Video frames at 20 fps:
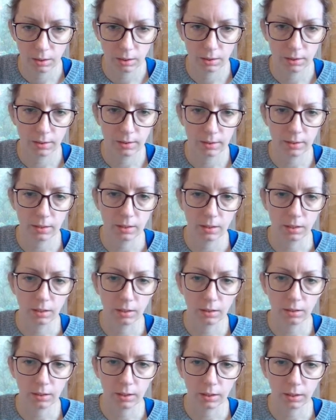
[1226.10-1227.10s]
scene
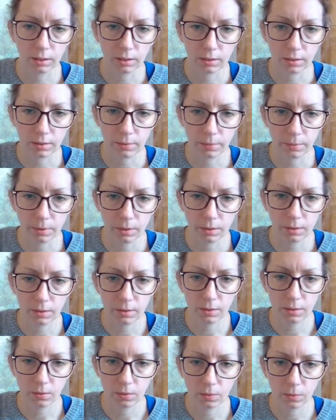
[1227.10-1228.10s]
like this one.
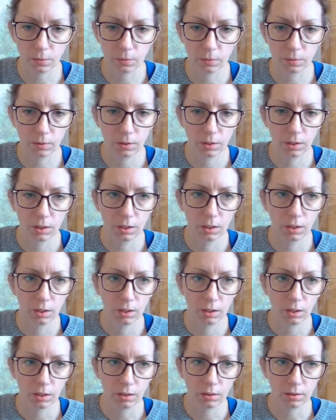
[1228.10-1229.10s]
So
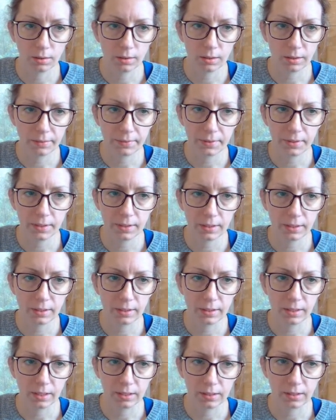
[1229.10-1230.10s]
on the surface it
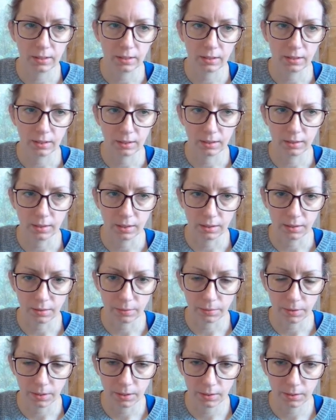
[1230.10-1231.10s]
says it's
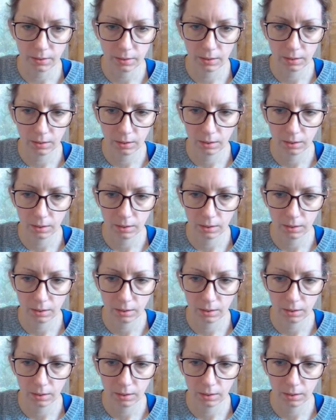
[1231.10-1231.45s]
accessories,